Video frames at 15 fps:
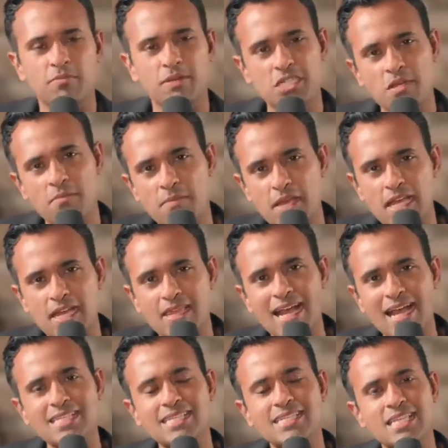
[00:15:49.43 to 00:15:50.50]
But to me,
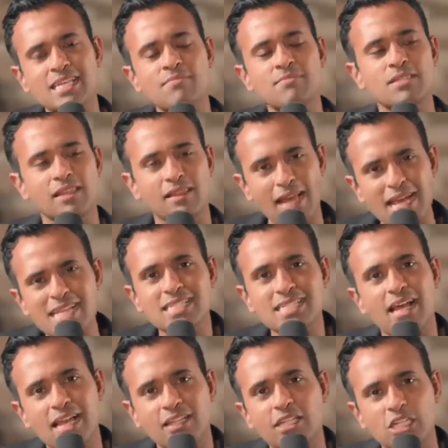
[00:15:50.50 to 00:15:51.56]
that seems less
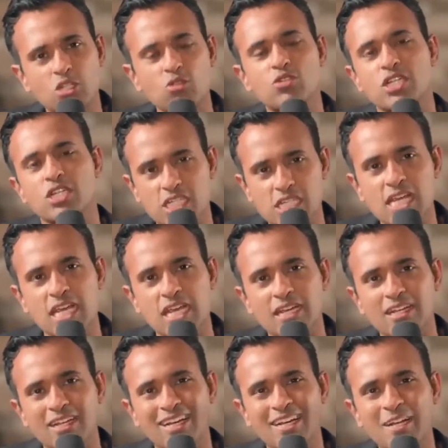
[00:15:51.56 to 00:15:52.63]
likely to
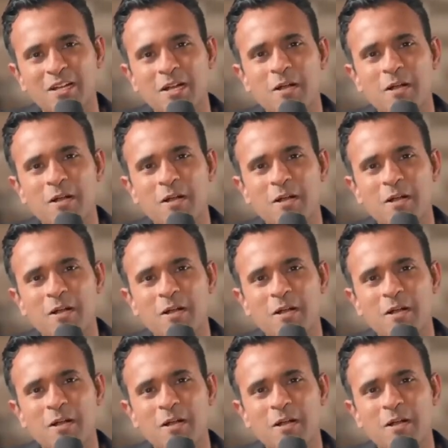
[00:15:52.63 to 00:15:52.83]
succeed